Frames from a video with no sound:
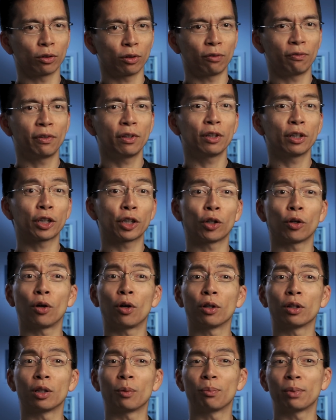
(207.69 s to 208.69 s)
You feel like you're
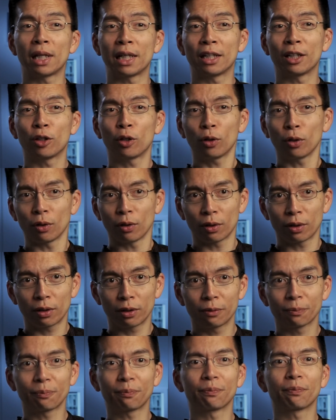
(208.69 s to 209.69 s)
on the planet
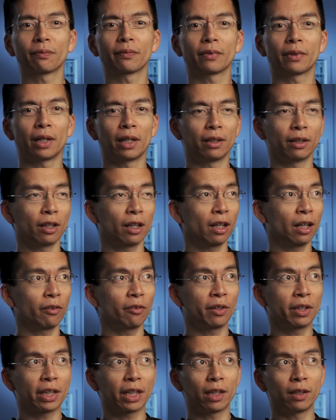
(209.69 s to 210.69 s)
Earth, and that
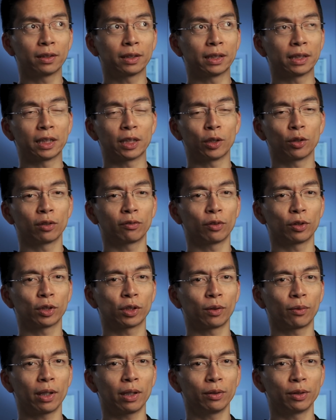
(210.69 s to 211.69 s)
everything else is the
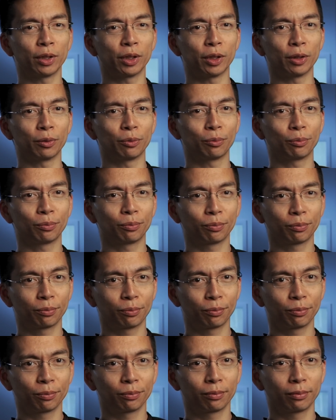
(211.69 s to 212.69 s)
universe around you.
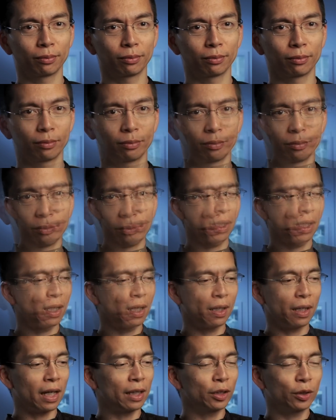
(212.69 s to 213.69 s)

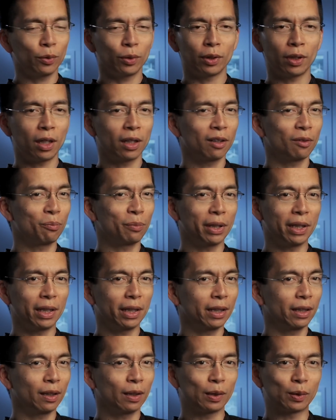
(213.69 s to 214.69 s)
I do a lot of
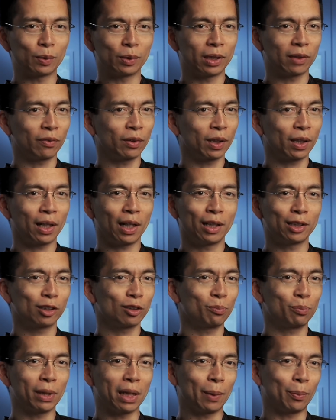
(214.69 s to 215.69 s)
meetings with different kinds
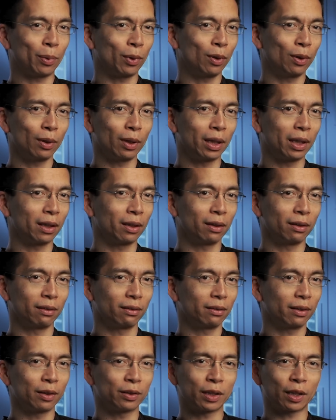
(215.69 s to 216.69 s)
of people,
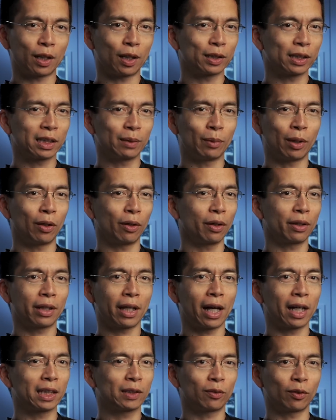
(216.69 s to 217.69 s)
and there's a customary
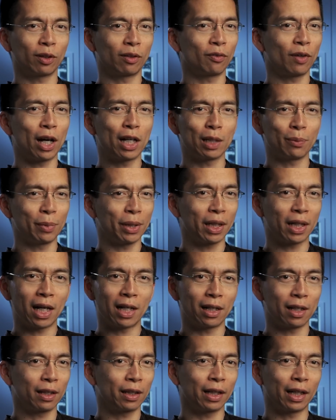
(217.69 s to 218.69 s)
thanks for inviting me
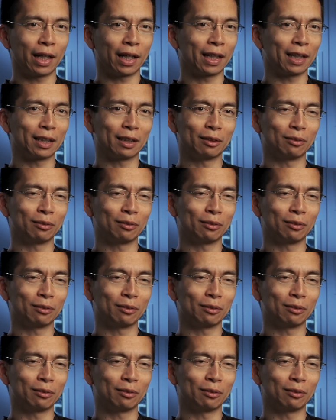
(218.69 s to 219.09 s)
kind of thing.